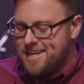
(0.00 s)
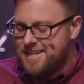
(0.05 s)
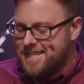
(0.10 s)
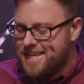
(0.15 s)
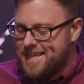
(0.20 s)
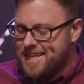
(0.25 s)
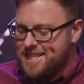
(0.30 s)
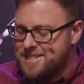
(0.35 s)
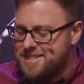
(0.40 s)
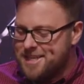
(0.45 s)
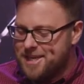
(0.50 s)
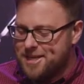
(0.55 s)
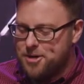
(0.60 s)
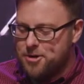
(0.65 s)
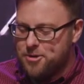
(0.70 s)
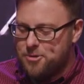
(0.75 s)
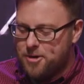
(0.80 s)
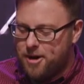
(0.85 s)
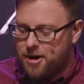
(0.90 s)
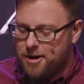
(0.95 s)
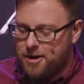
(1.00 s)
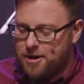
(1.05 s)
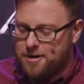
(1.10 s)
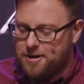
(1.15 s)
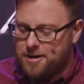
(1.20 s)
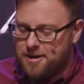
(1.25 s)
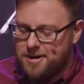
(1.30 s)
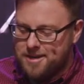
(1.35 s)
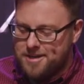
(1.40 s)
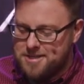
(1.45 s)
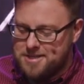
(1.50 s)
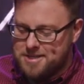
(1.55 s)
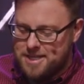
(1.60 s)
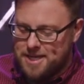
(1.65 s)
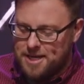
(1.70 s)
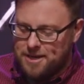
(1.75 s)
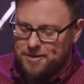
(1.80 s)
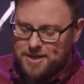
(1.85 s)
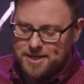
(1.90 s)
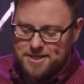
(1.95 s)
to continue our
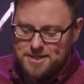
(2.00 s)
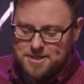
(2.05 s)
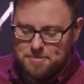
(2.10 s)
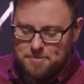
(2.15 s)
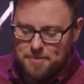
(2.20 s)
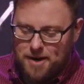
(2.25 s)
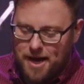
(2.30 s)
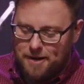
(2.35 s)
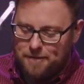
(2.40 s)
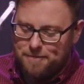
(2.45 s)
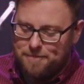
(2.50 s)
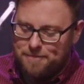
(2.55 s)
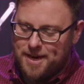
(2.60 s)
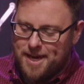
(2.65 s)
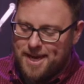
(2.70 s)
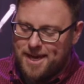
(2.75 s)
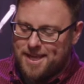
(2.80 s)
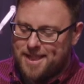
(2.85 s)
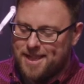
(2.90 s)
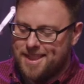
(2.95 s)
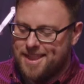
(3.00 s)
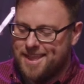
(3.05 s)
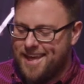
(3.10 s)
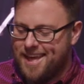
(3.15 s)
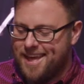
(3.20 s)
series by faith.